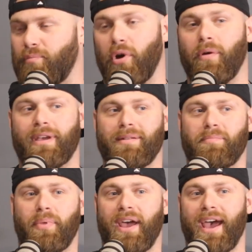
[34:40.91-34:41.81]

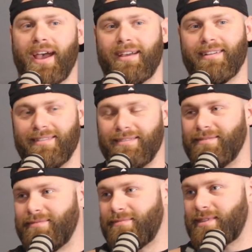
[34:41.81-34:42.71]
broken back
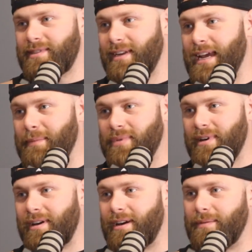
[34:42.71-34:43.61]
and snapped
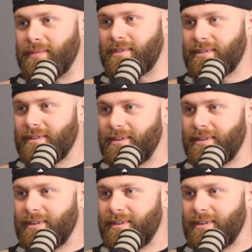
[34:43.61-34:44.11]
arms?